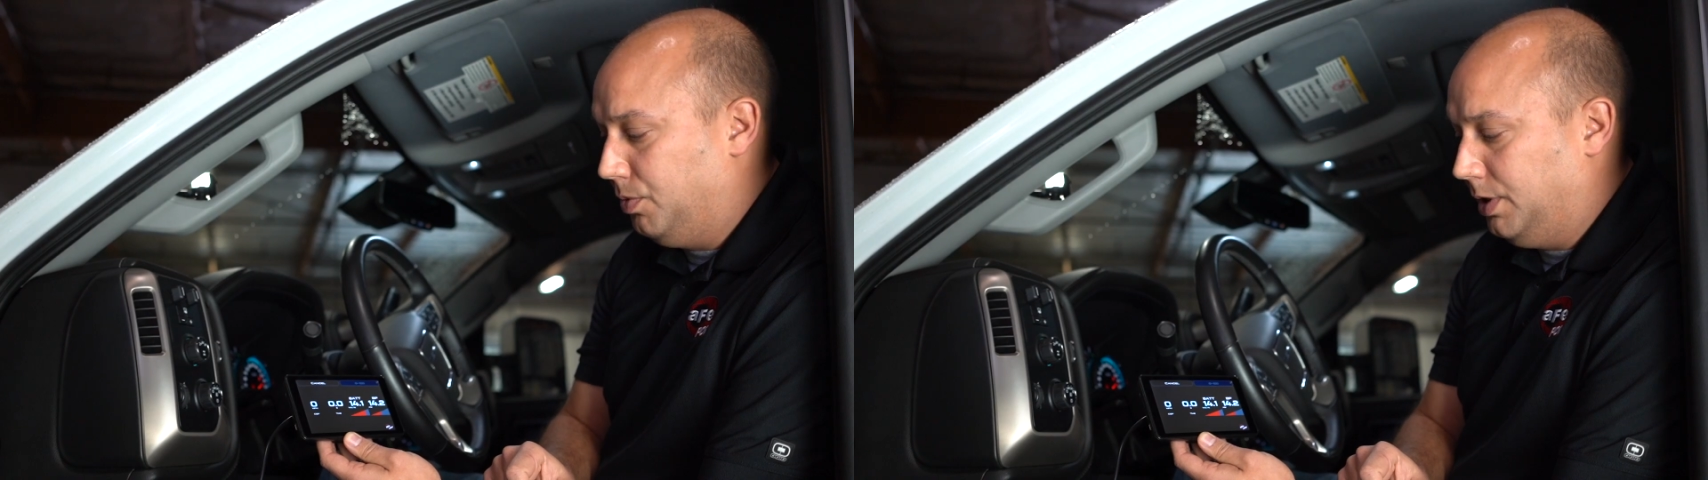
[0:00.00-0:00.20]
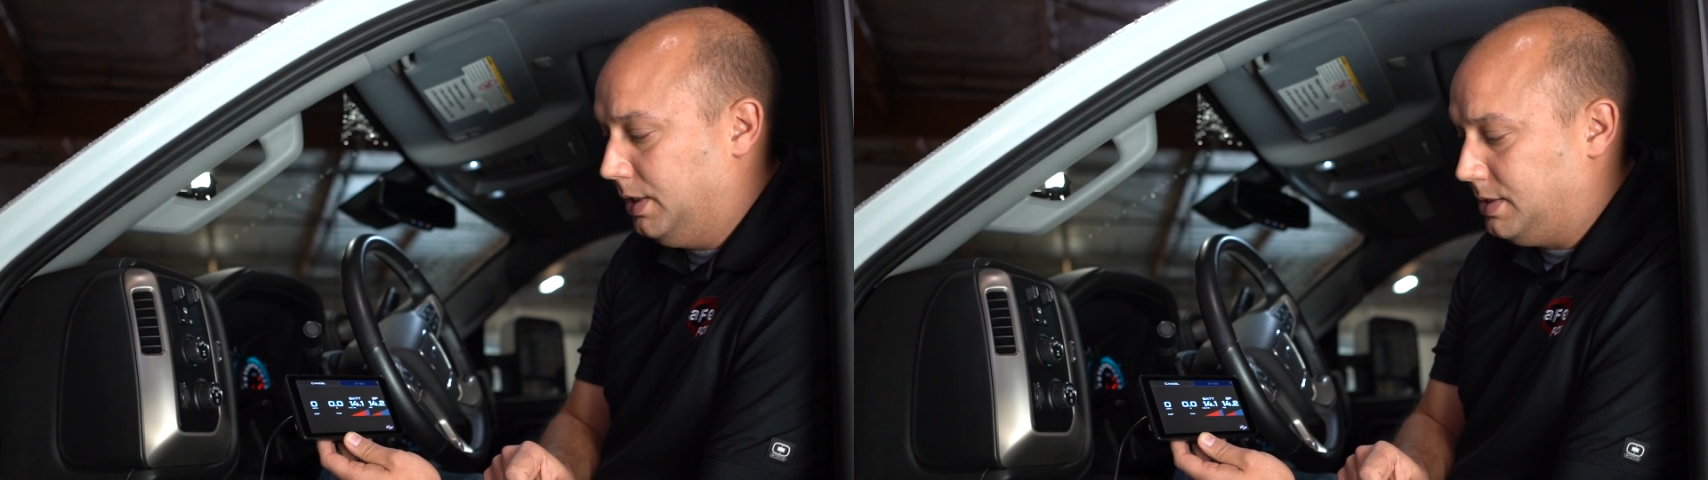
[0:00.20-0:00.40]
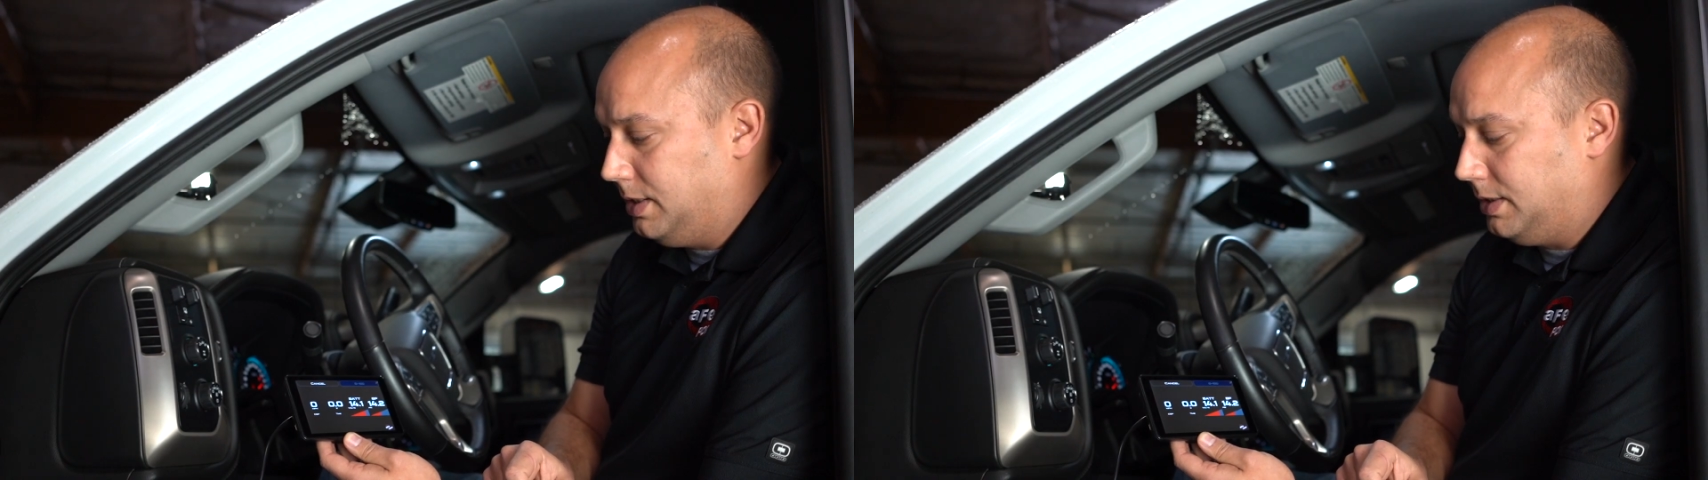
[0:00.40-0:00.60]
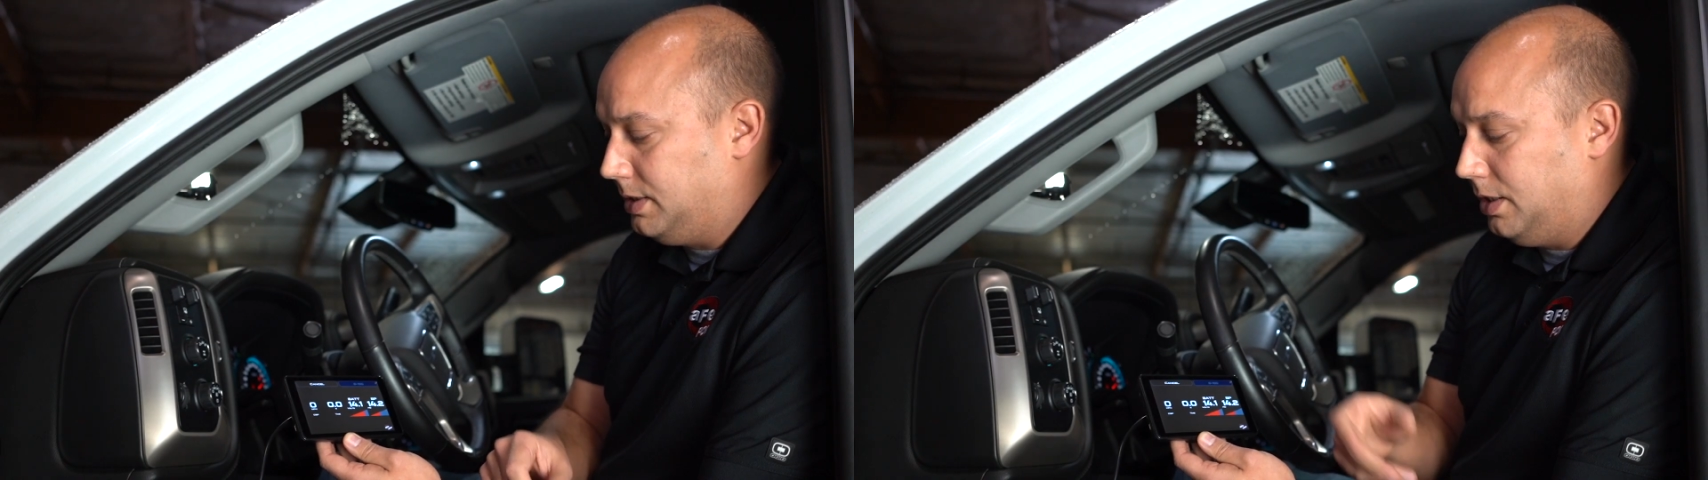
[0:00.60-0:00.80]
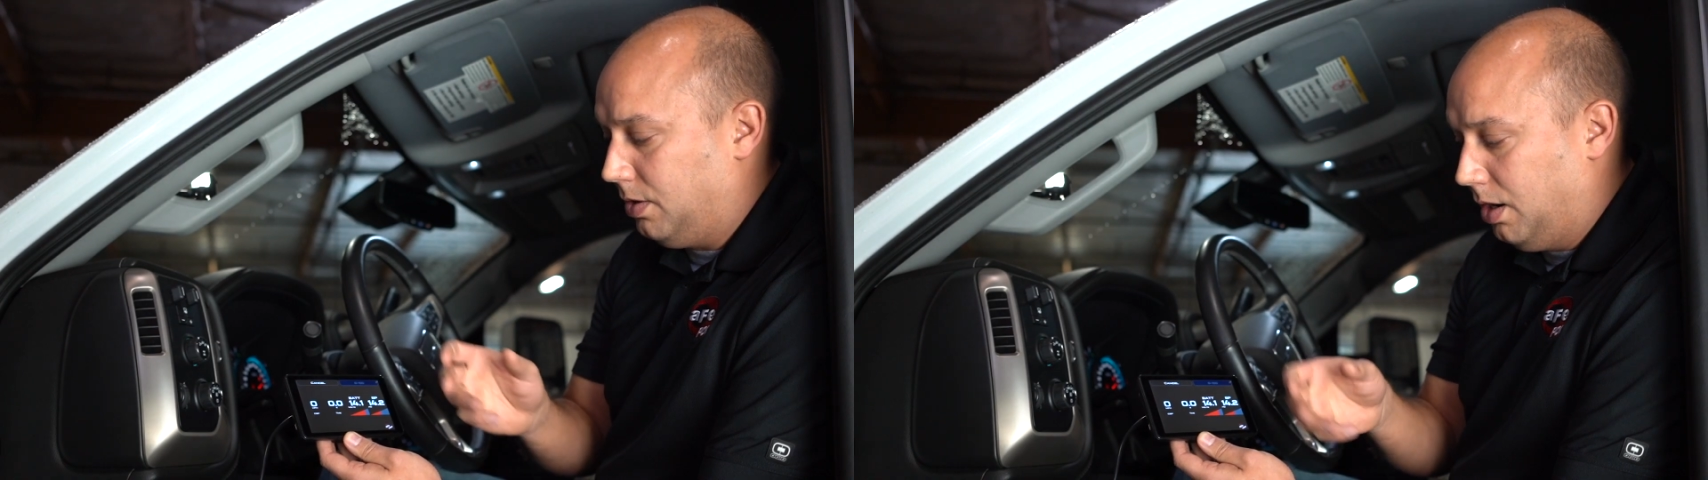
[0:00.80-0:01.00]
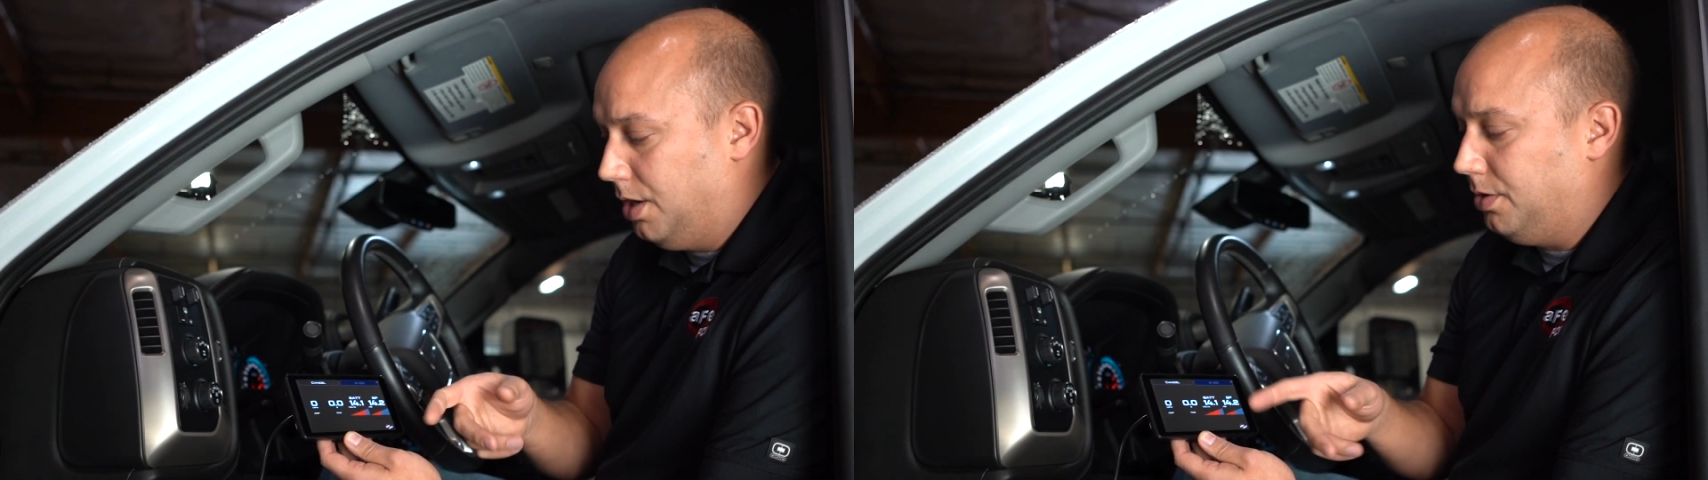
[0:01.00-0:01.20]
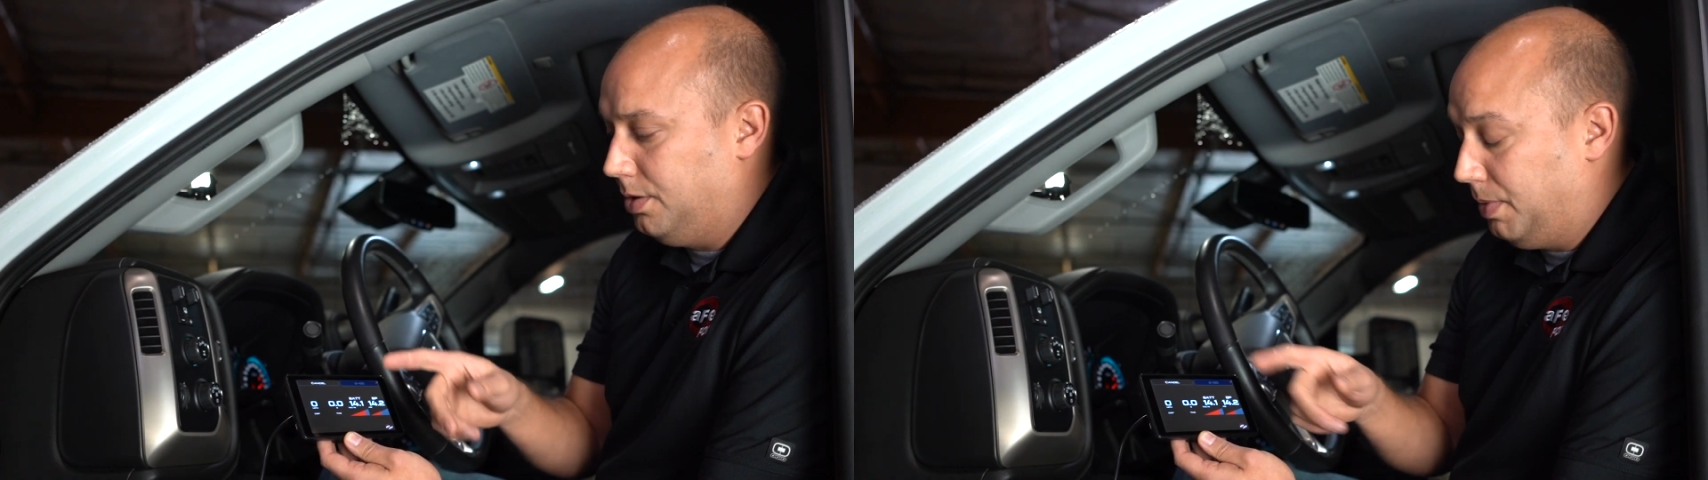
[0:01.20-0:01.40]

and when you hit 60 or 100,